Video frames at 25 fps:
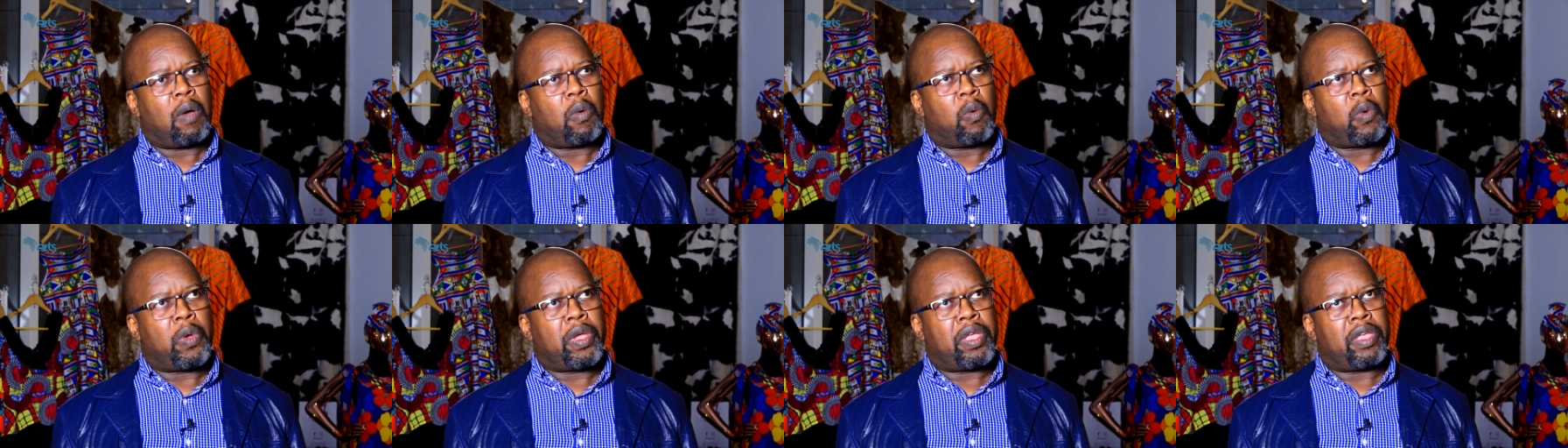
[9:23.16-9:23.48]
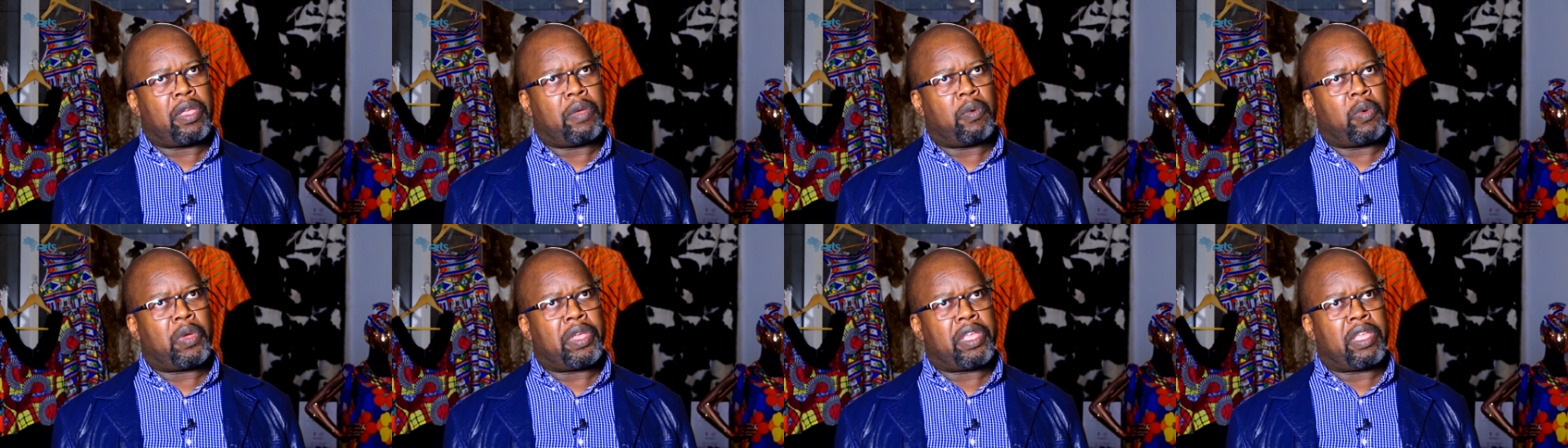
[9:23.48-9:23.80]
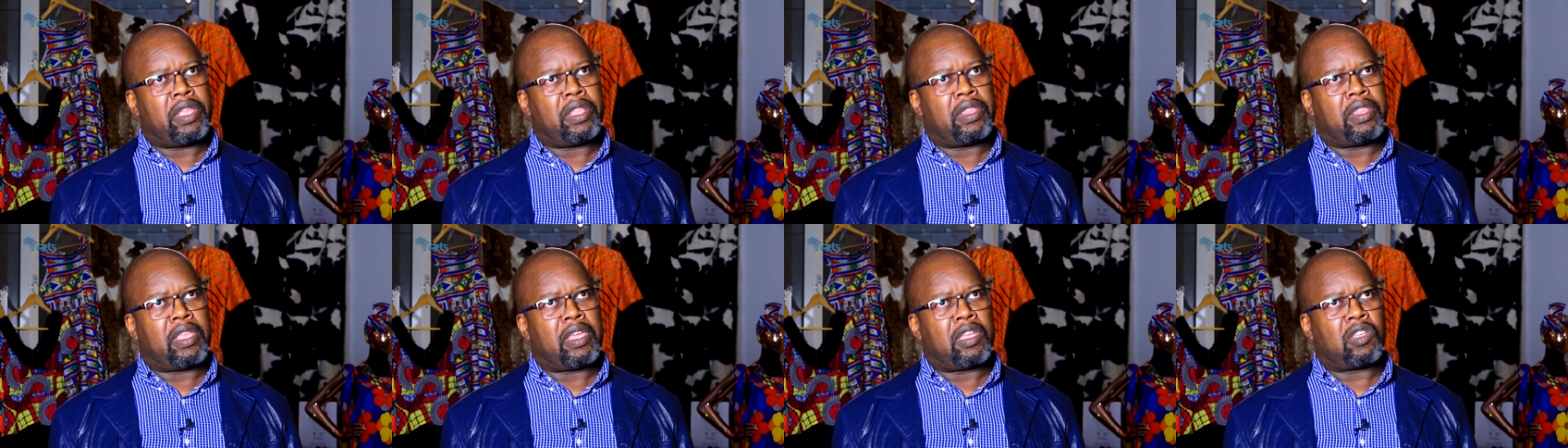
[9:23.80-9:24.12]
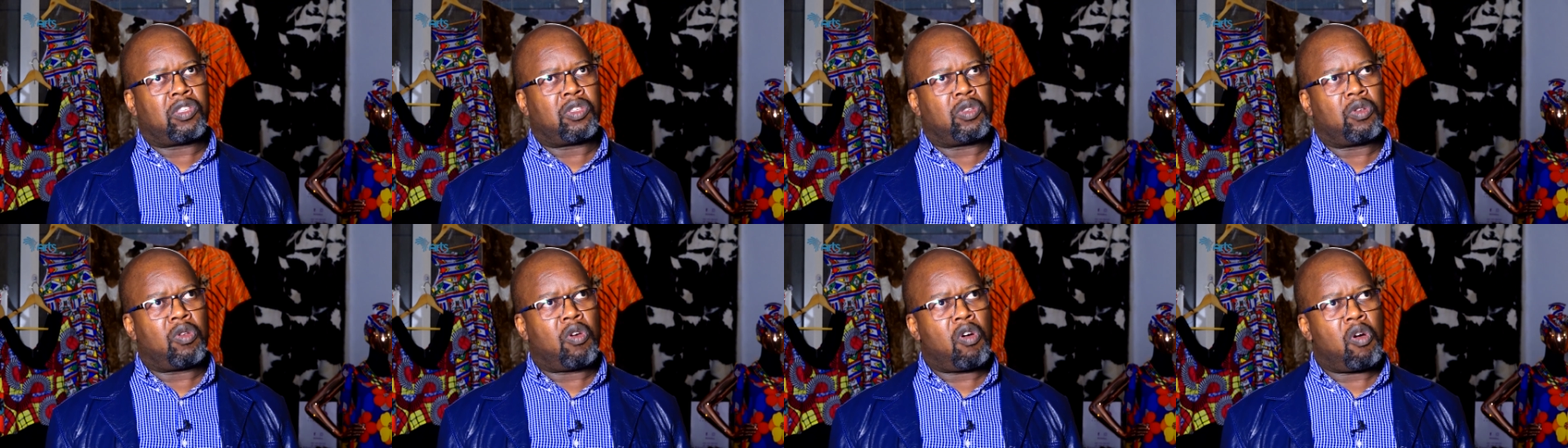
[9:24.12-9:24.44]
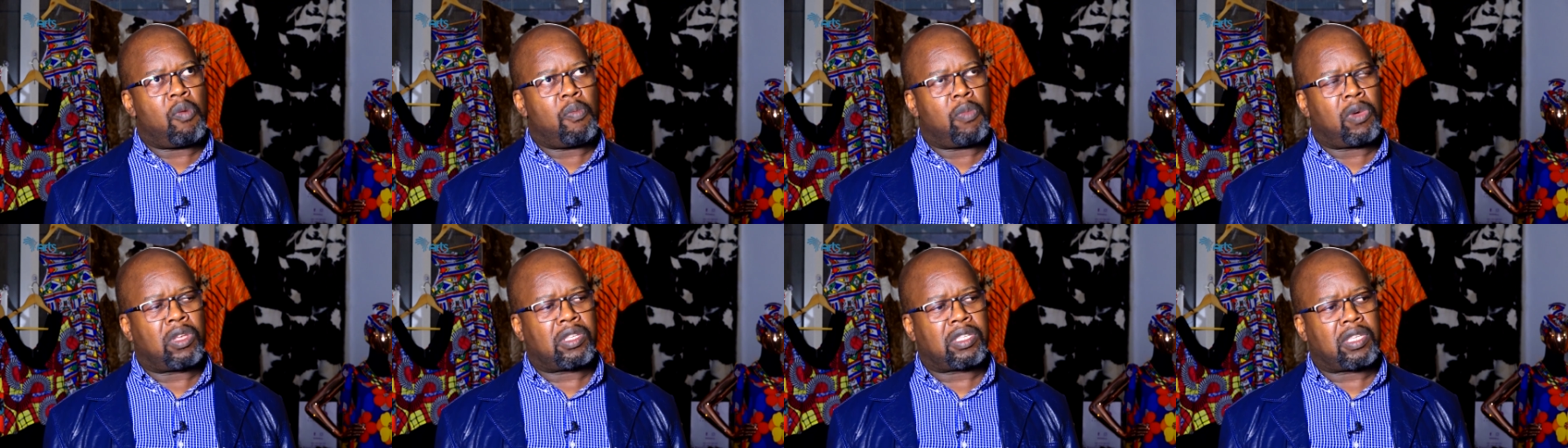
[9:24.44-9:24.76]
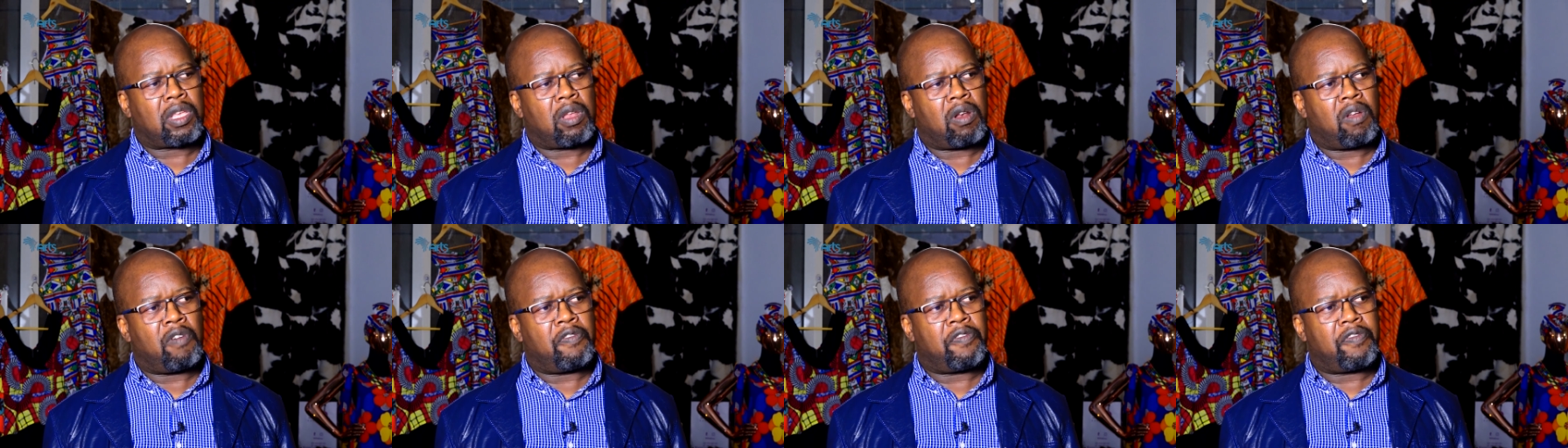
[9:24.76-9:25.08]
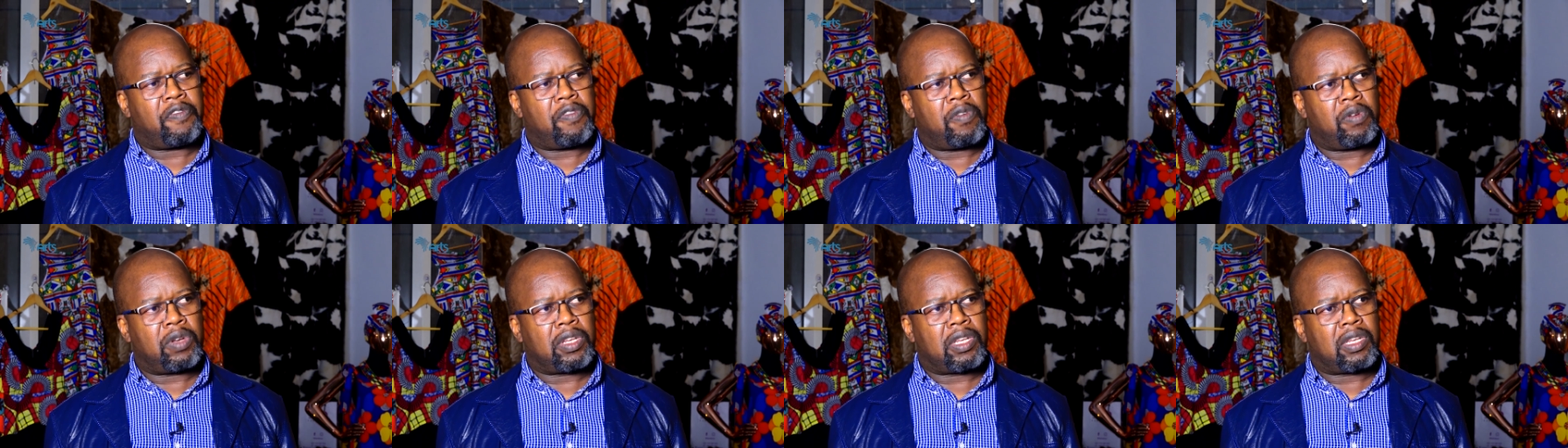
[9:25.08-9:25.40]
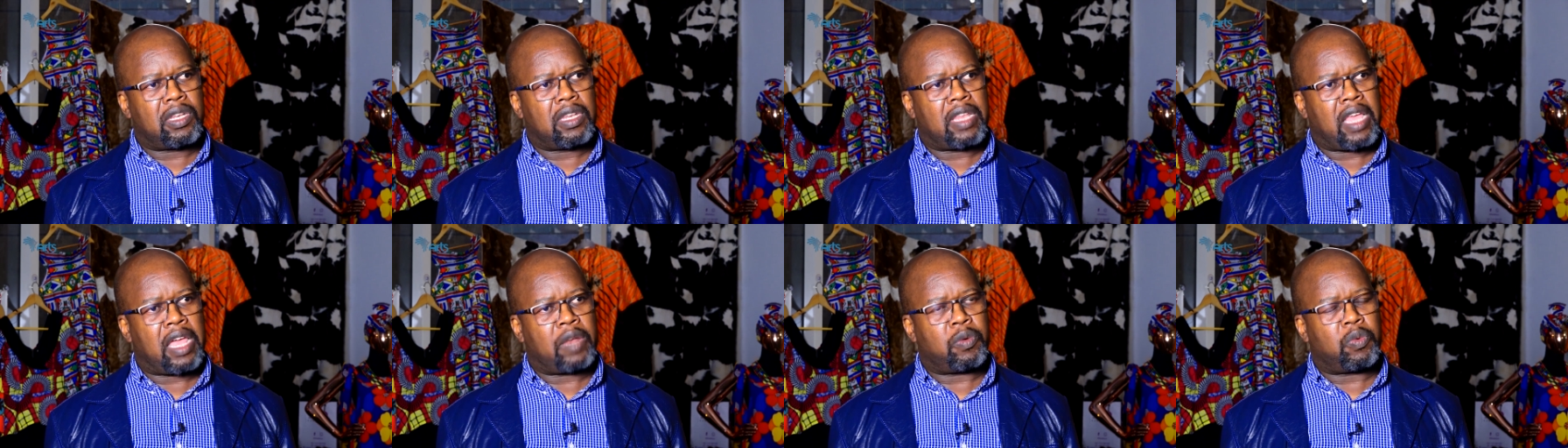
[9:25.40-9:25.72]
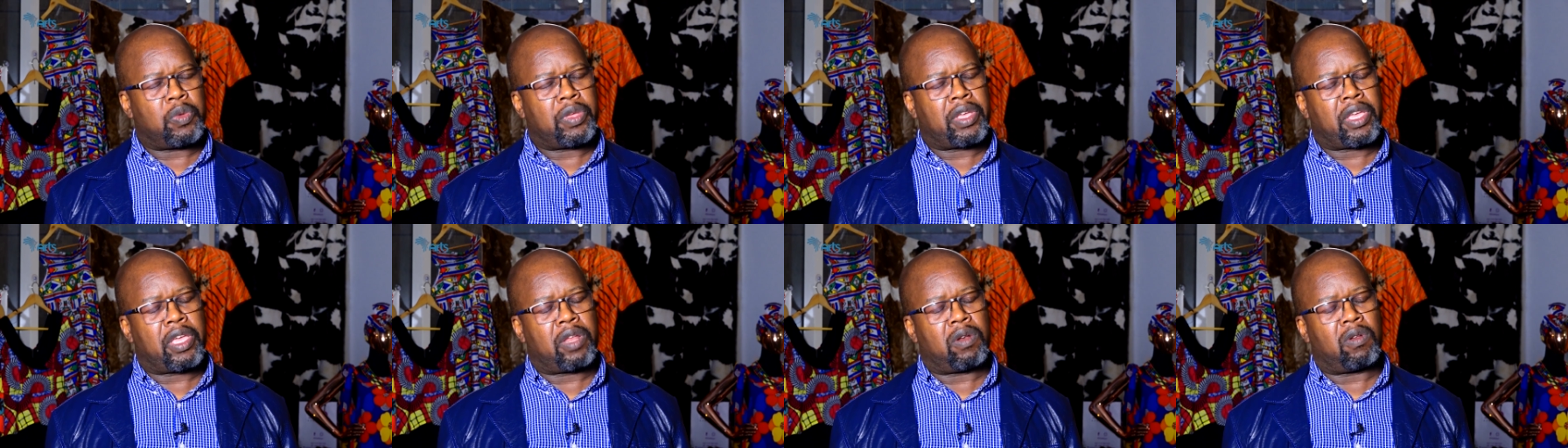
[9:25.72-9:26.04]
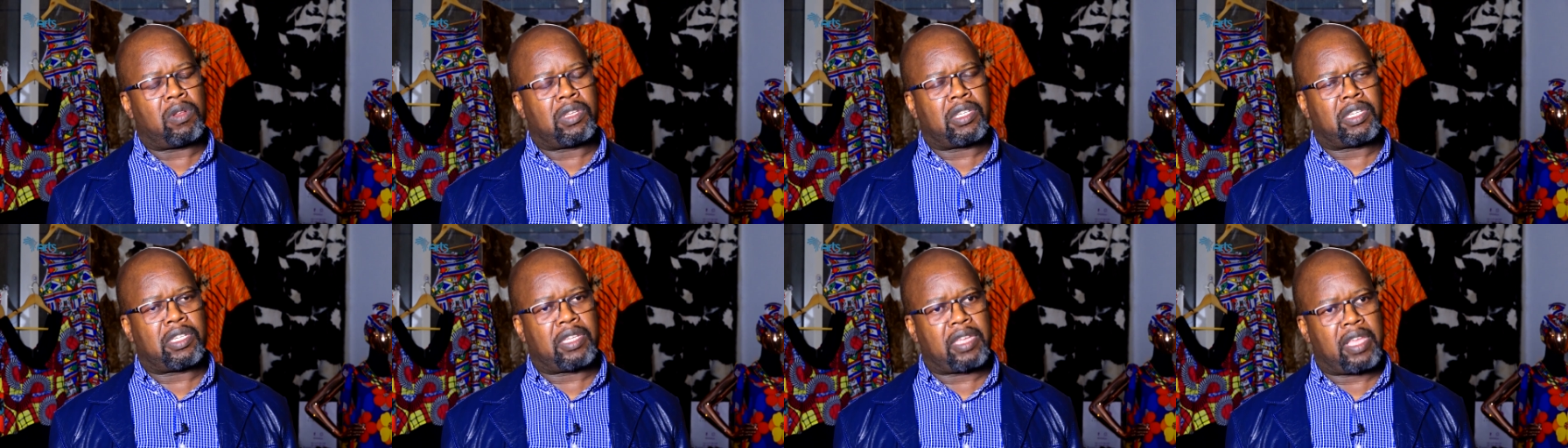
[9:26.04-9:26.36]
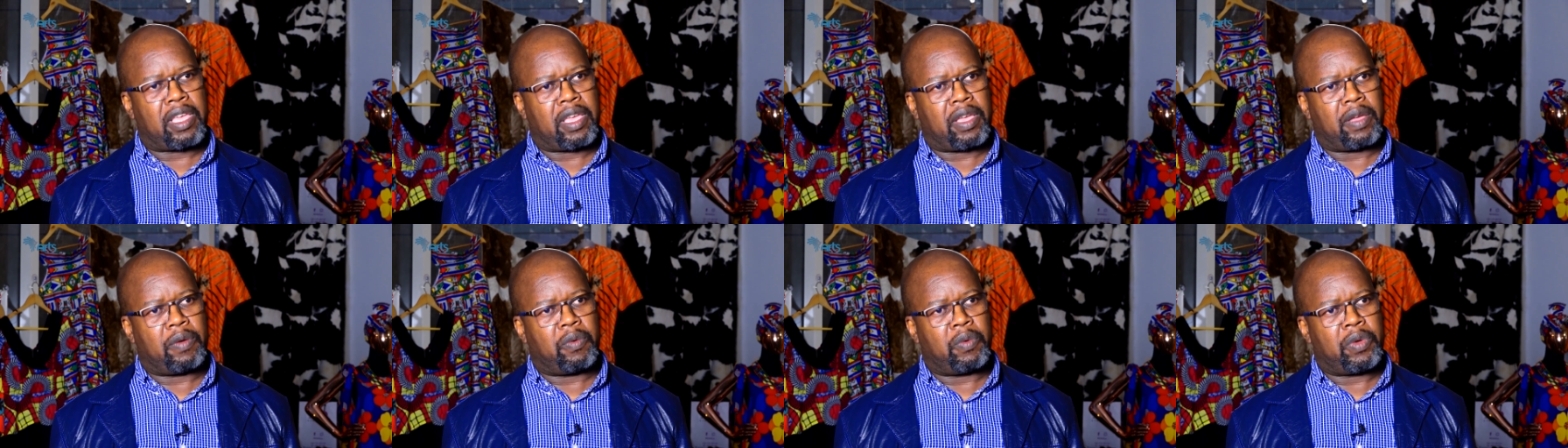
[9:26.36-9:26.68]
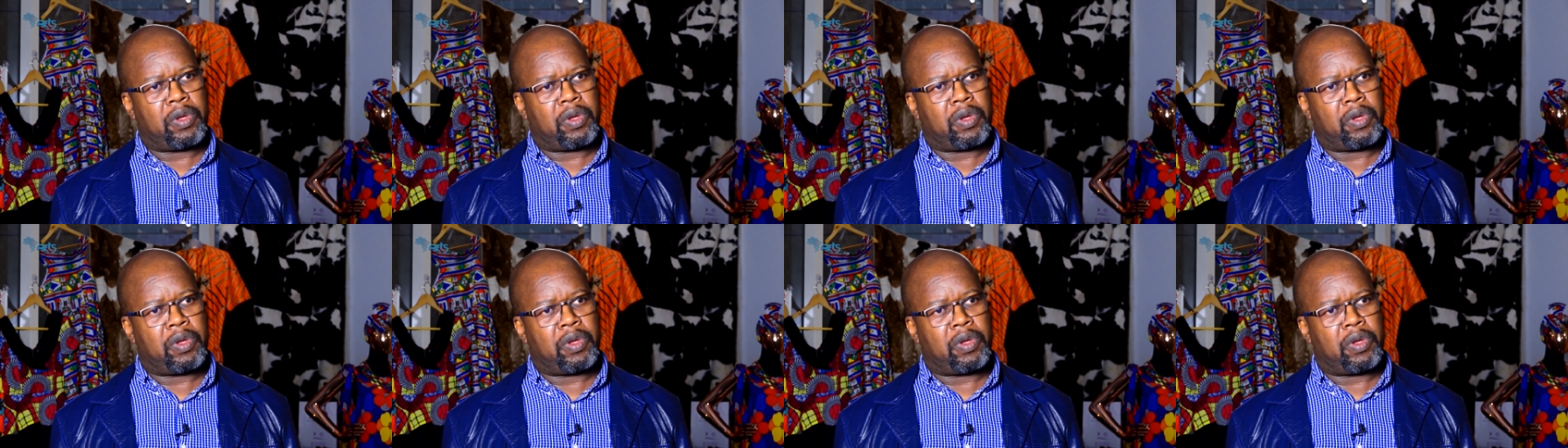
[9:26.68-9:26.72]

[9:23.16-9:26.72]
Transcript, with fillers: We, we, there's no morsel of food that we cannot share.